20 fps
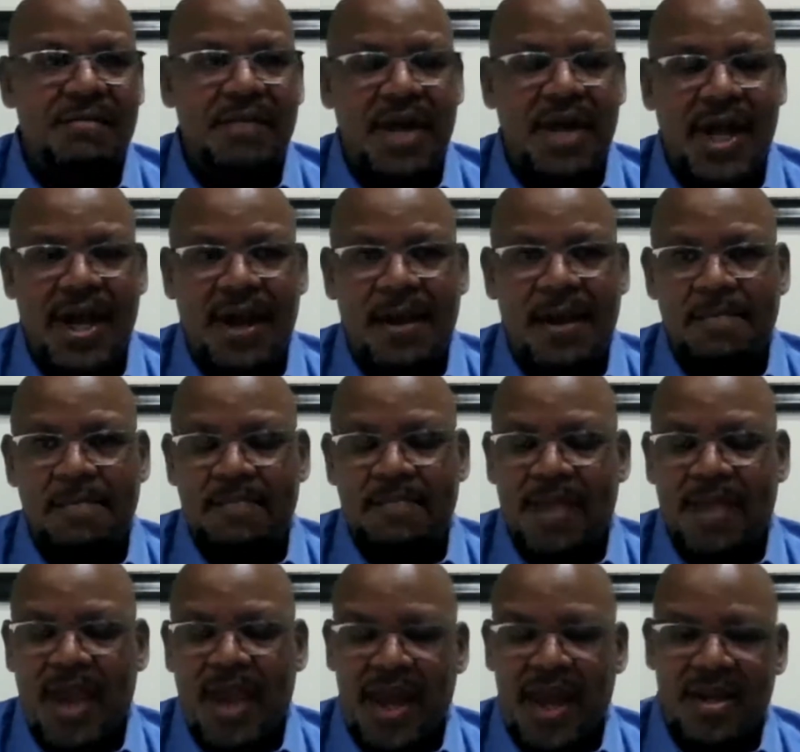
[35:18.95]

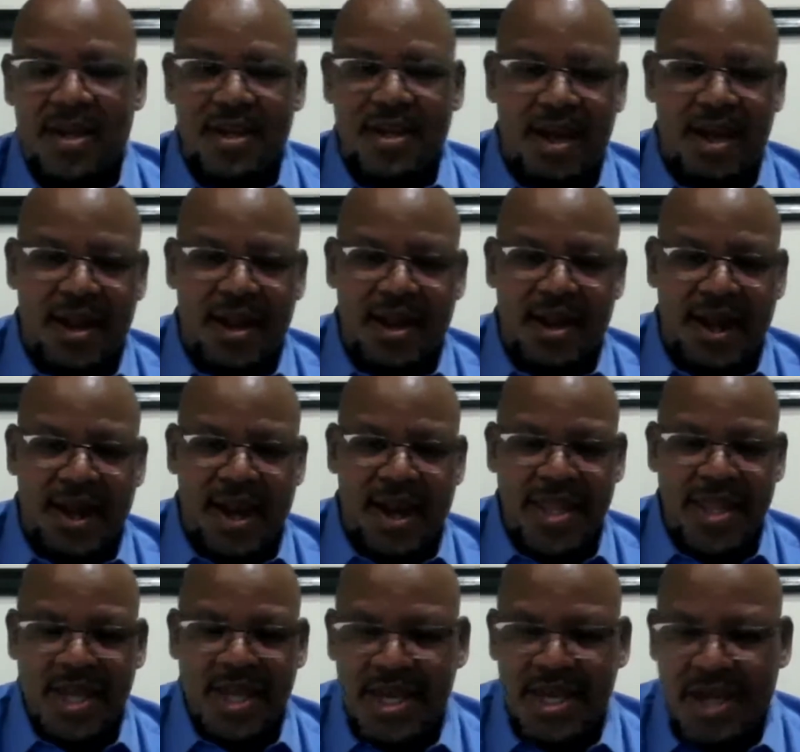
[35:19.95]
And
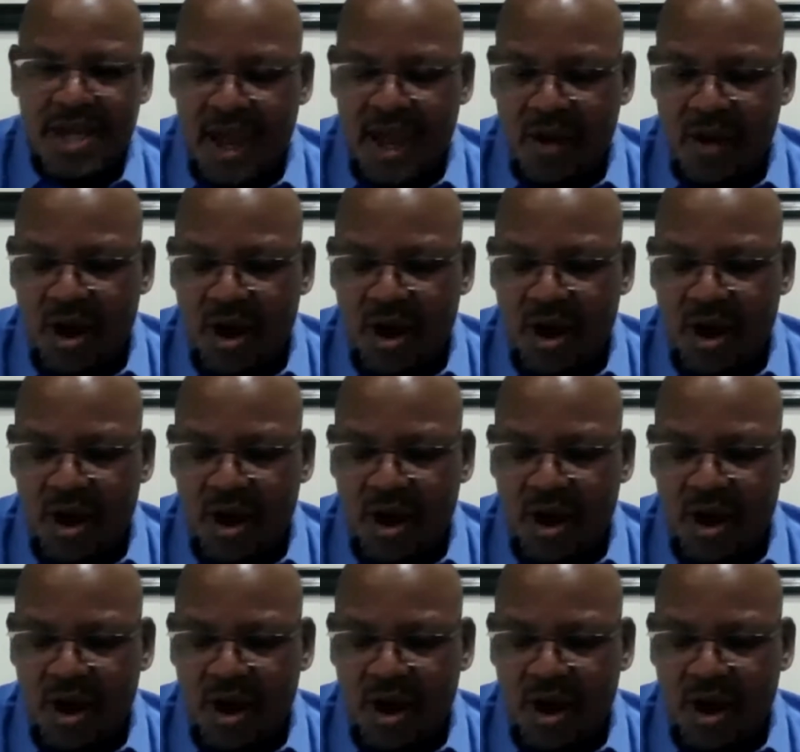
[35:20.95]
I think